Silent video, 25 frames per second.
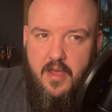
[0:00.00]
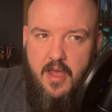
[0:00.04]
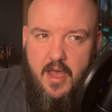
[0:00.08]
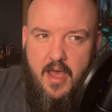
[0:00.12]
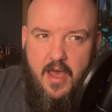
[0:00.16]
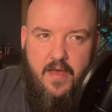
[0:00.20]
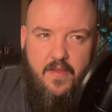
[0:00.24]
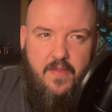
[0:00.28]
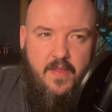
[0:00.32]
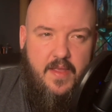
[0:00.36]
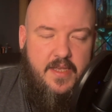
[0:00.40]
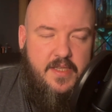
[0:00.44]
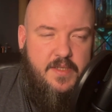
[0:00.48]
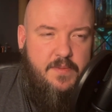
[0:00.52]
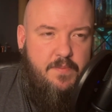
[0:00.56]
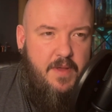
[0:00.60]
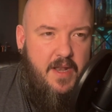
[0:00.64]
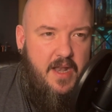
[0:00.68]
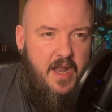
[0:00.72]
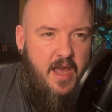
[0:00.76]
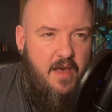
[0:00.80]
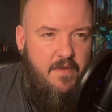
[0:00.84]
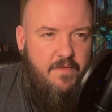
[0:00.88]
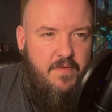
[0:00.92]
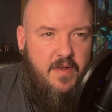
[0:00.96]
and there's
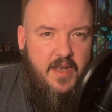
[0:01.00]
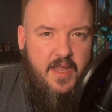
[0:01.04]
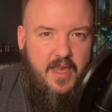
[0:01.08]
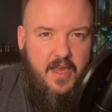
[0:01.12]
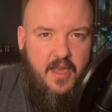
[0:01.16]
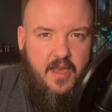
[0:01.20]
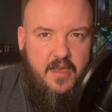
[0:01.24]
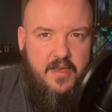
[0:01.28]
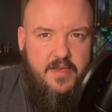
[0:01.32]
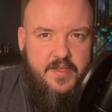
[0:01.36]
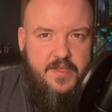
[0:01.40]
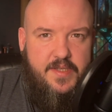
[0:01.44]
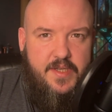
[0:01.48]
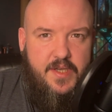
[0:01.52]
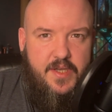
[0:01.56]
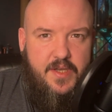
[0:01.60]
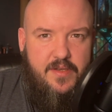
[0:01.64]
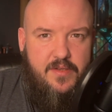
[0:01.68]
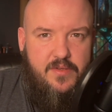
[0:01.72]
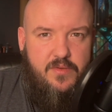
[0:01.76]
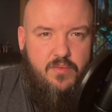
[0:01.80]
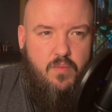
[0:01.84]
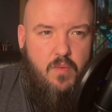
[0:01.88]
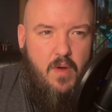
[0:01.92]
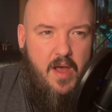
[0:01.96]
been other leaks
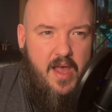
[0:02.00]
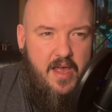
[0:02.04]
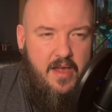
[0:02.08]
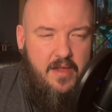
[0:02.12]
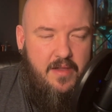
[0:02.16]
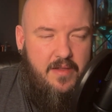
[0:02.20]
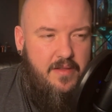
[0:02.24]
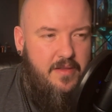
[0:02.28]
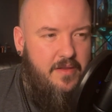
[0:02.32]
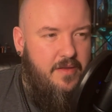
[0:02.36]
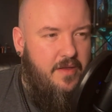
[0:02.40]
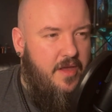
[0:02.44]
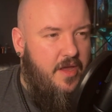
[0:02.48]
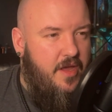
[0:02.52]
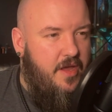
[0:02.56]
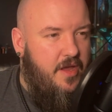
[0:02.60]
as well,